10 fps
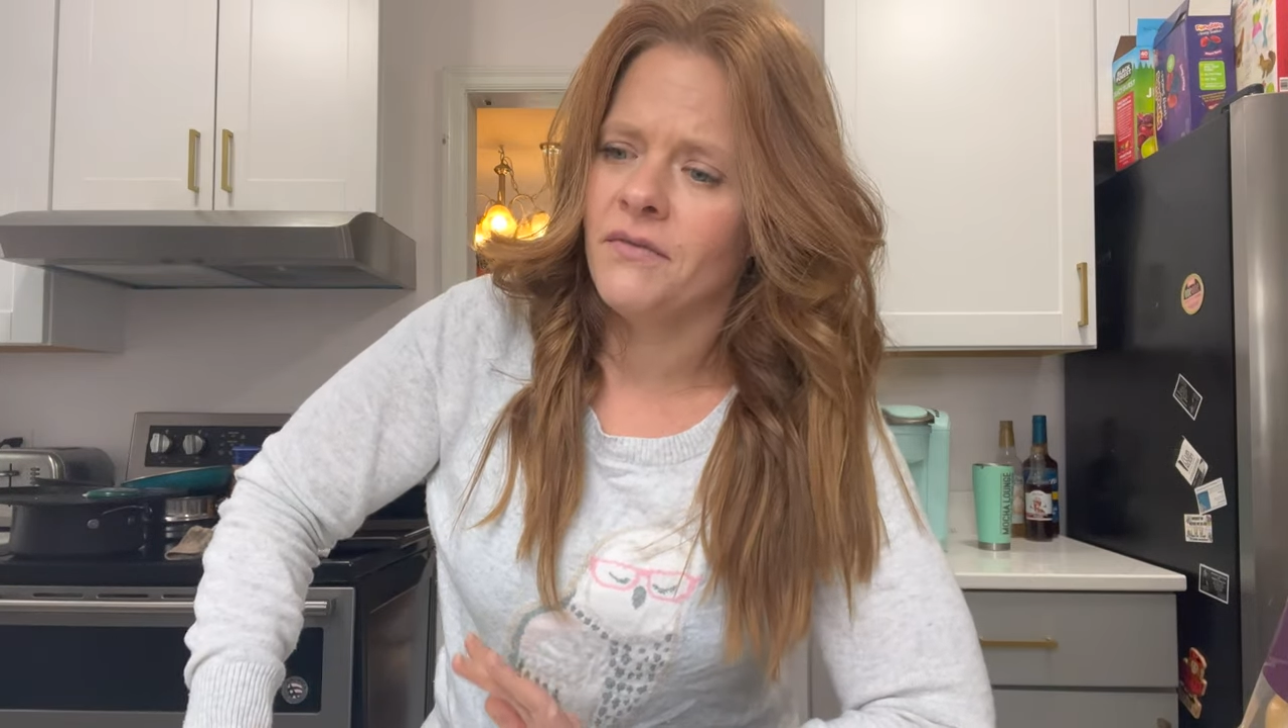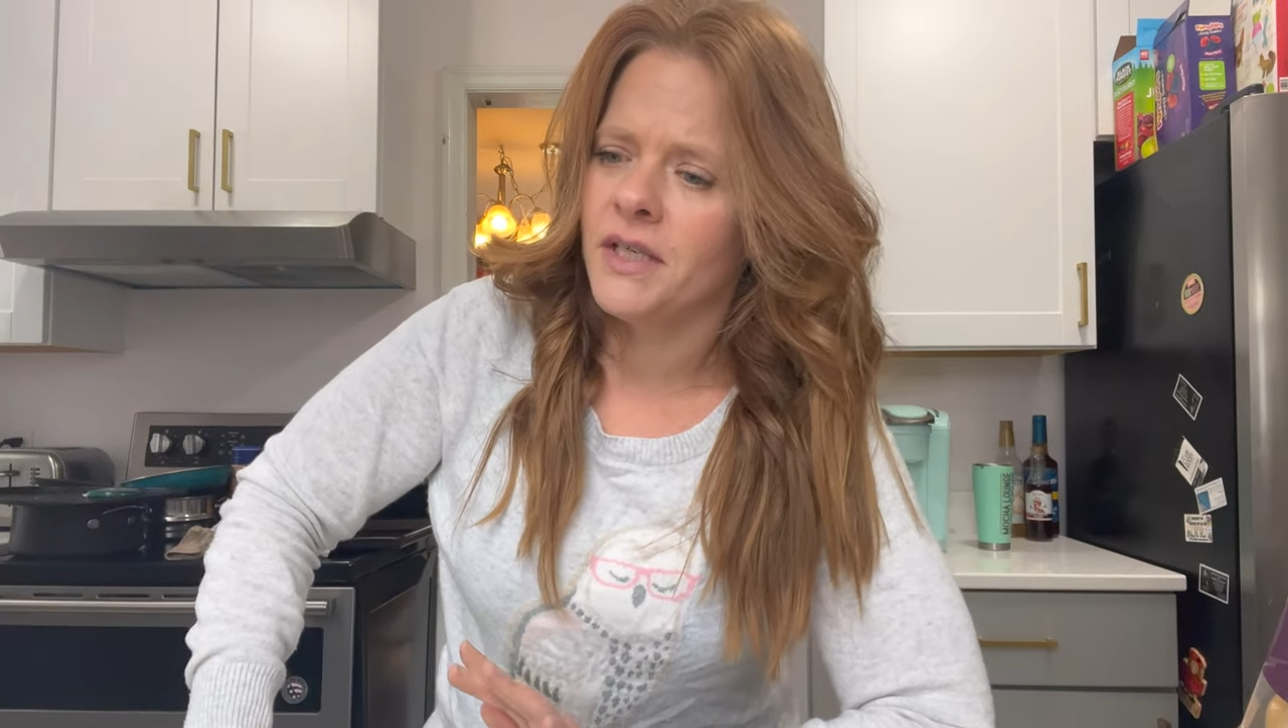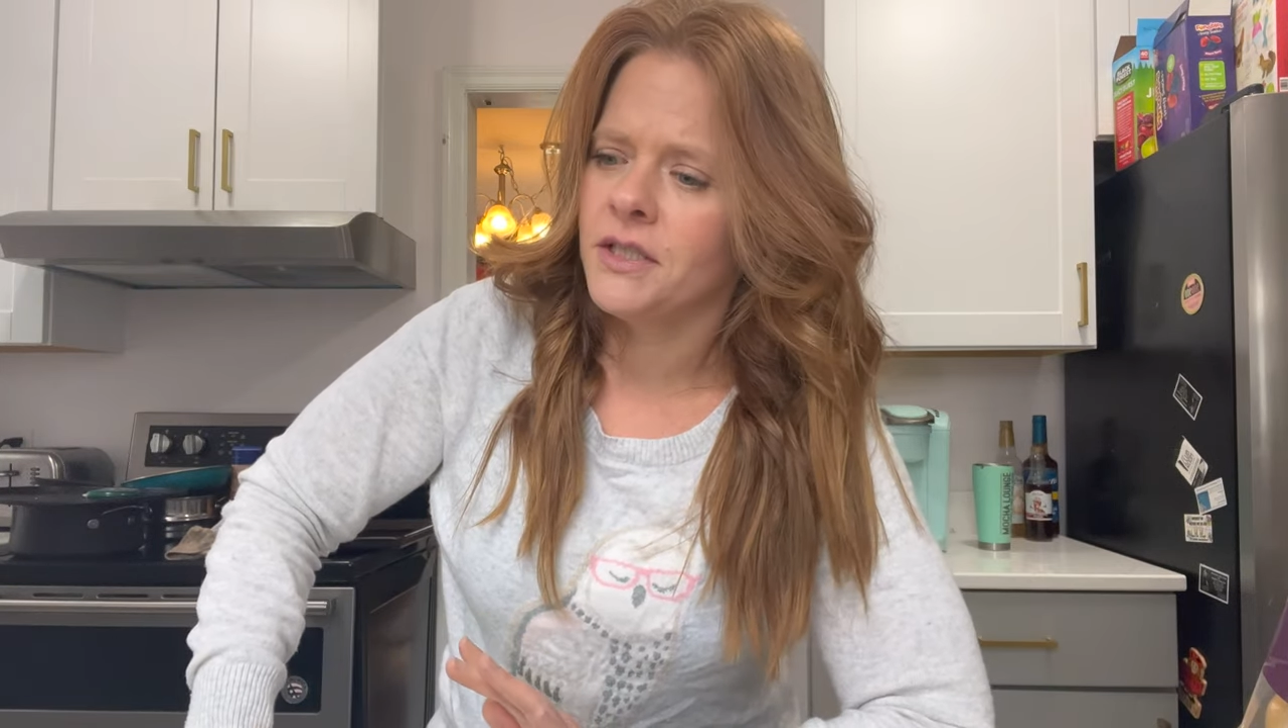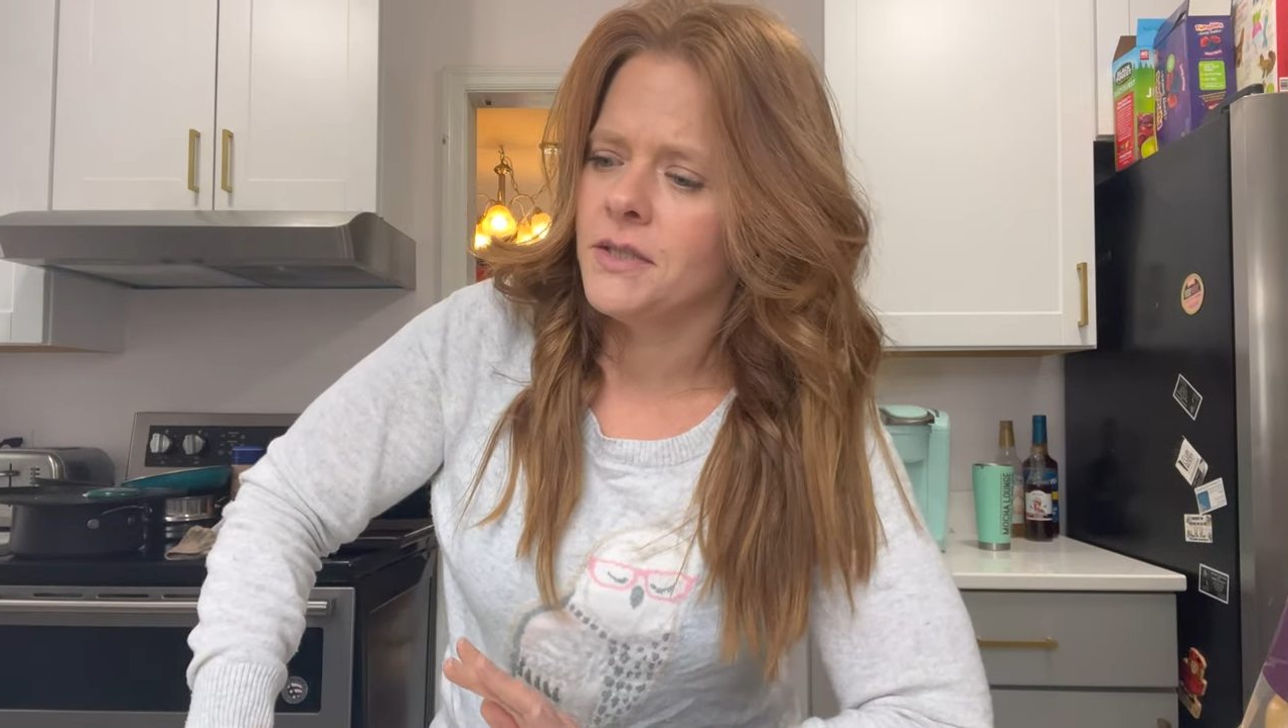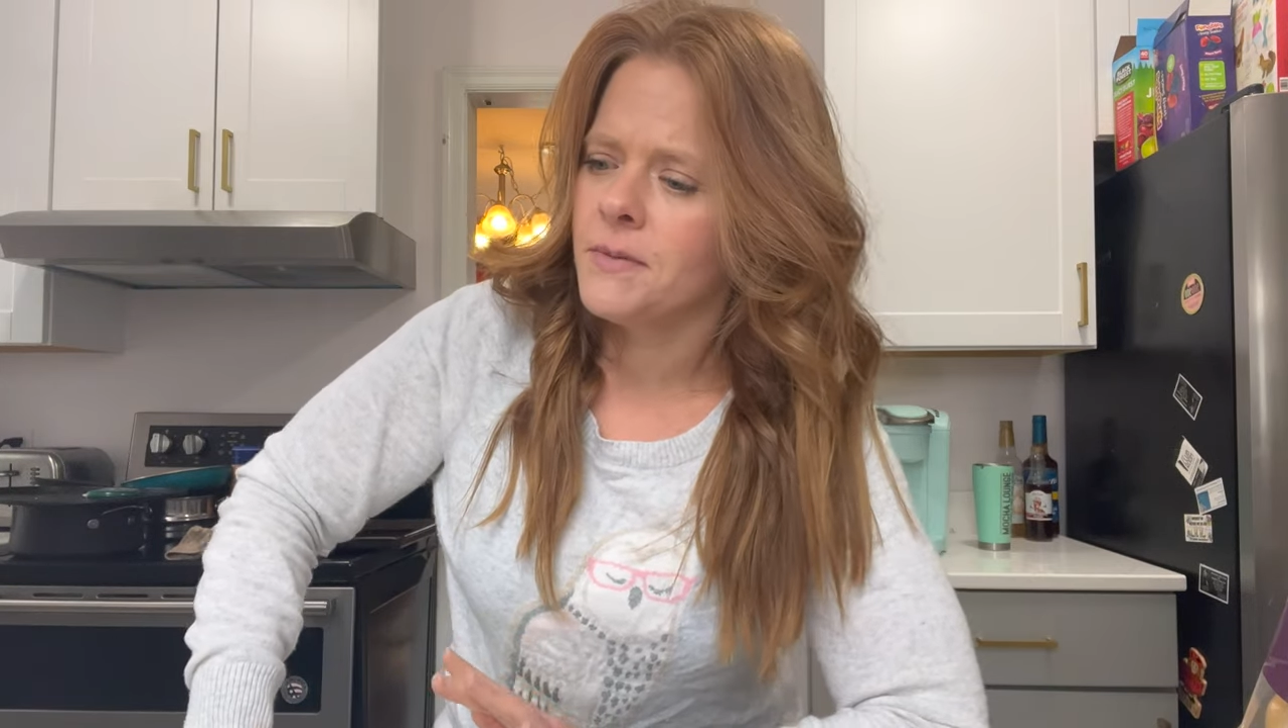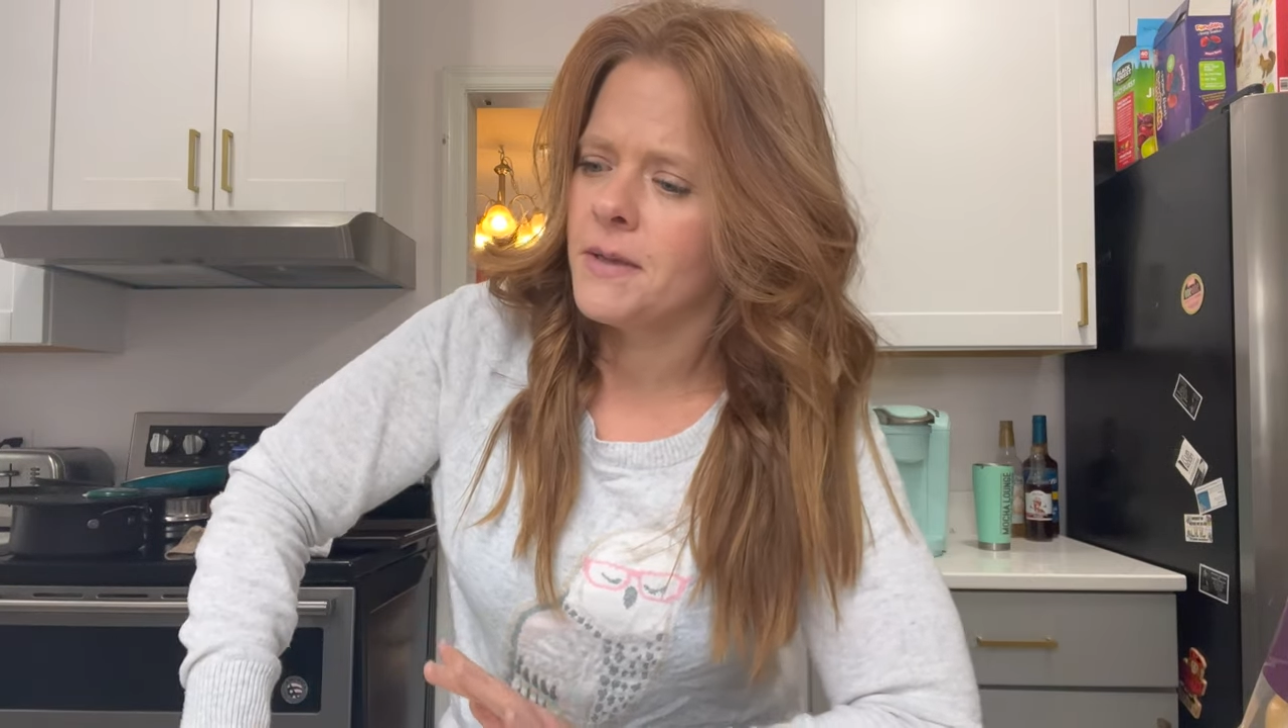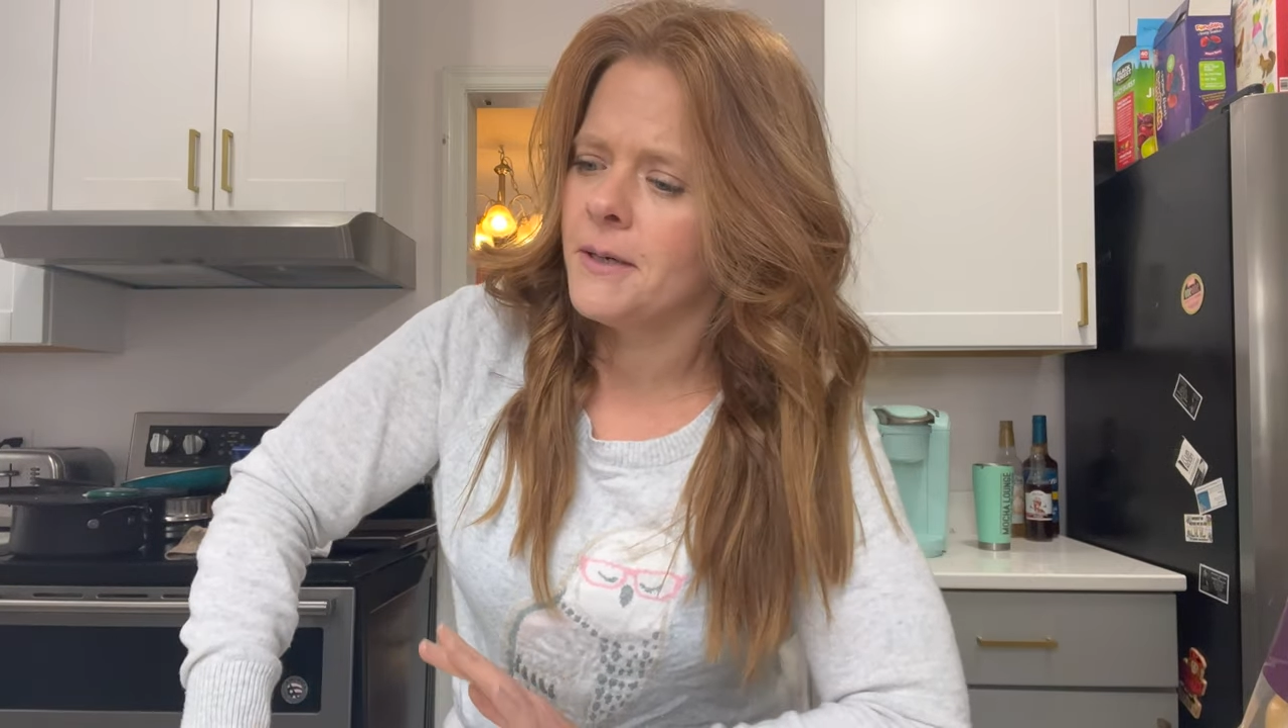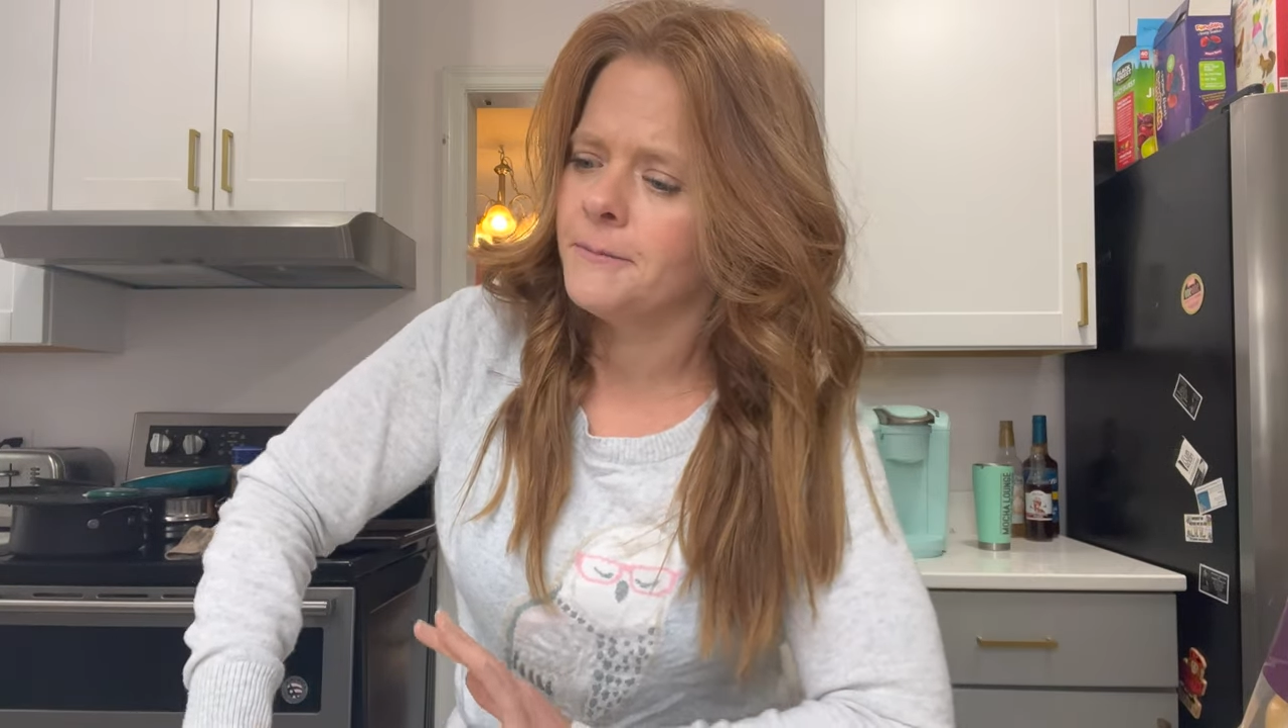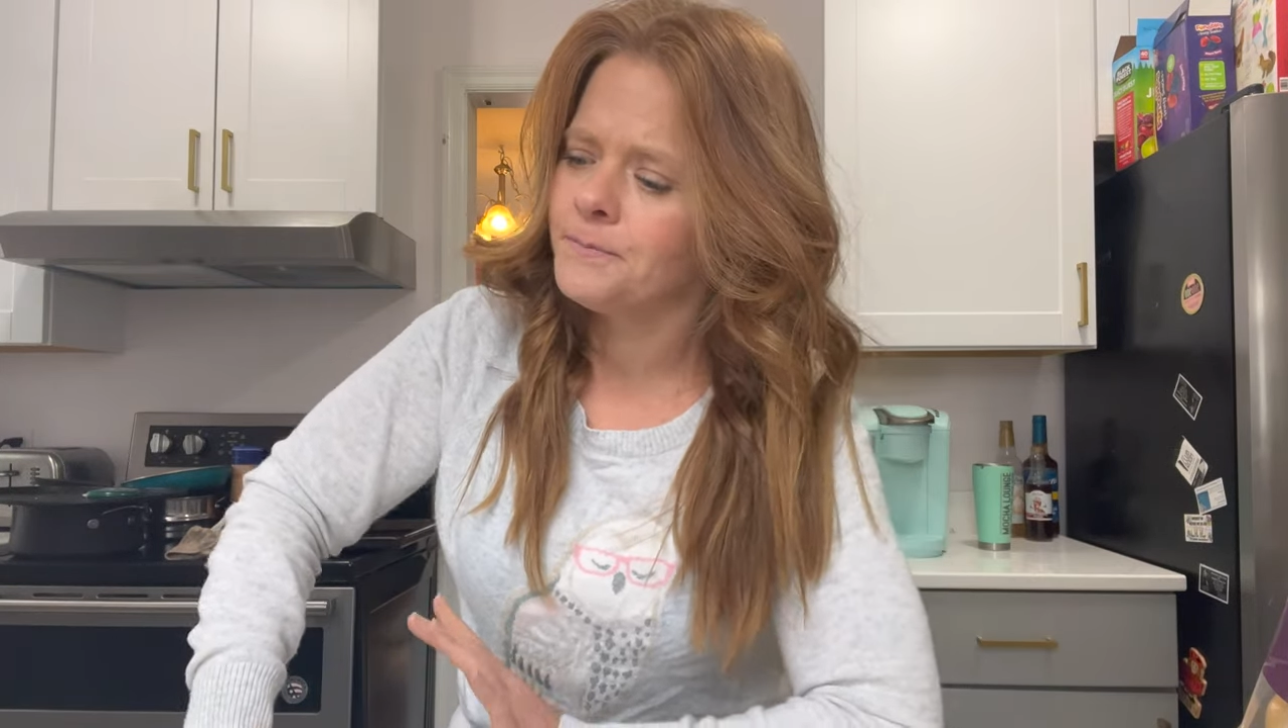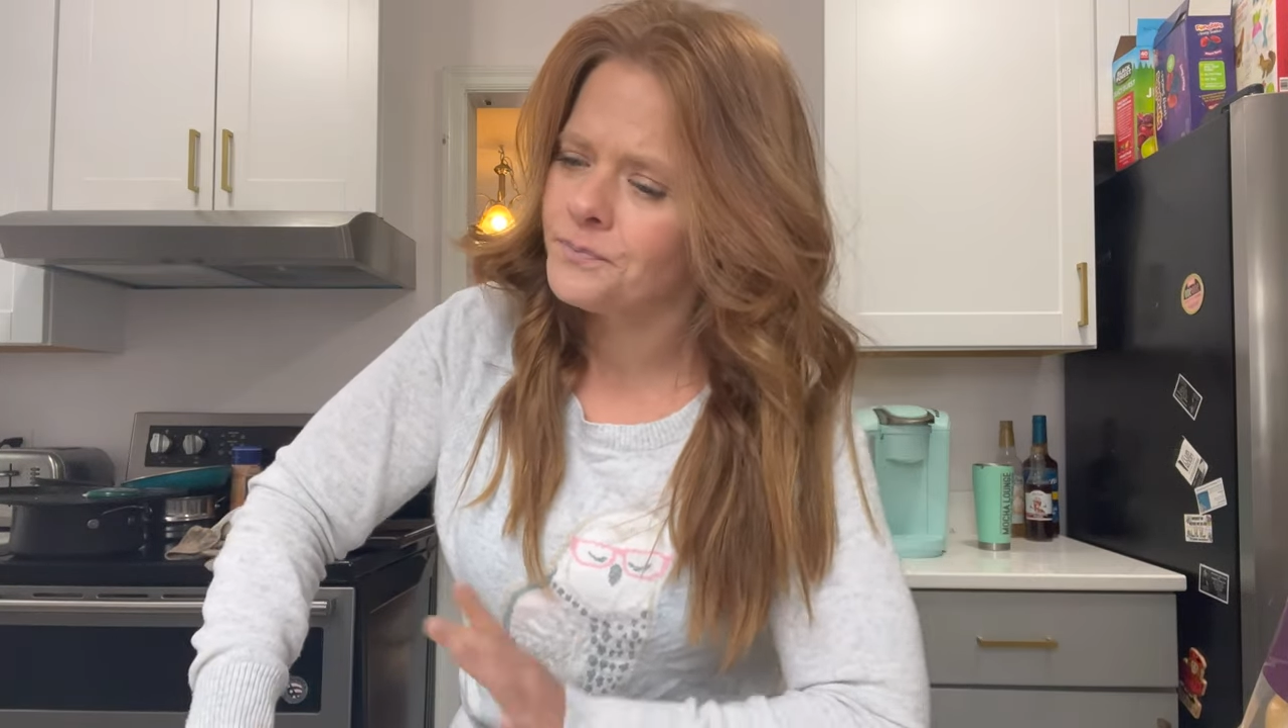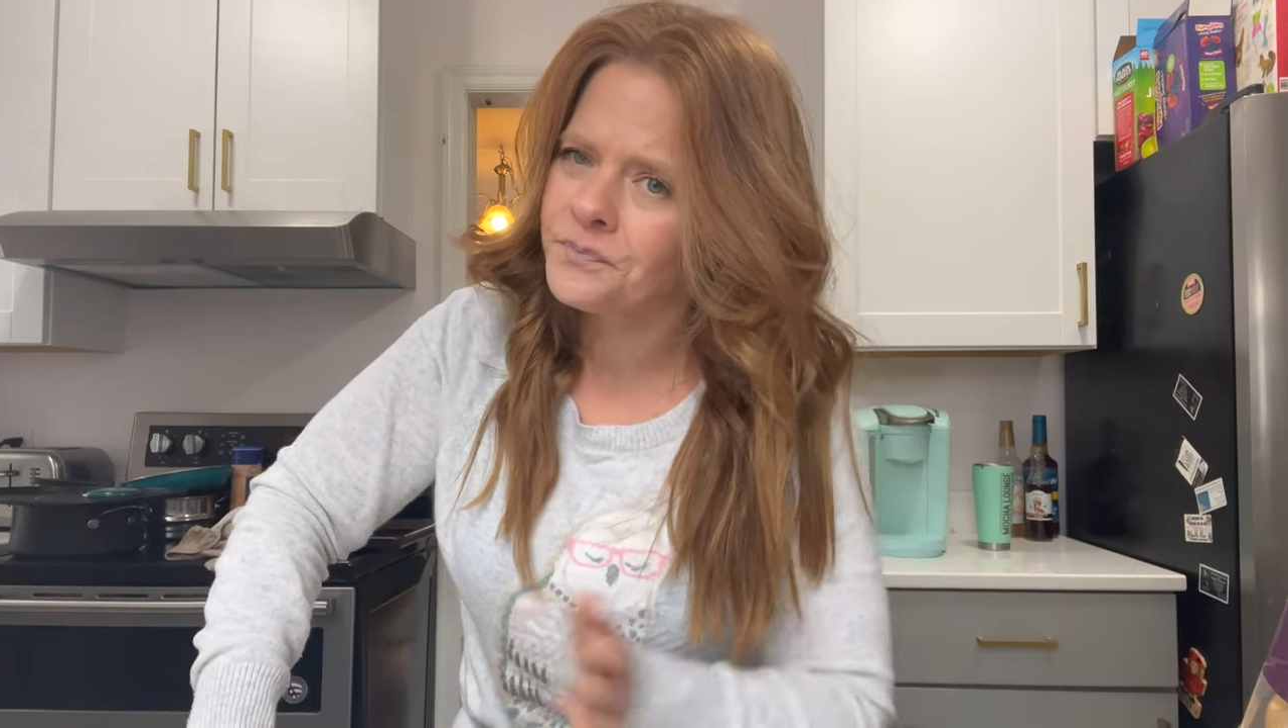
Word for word: veggies with it,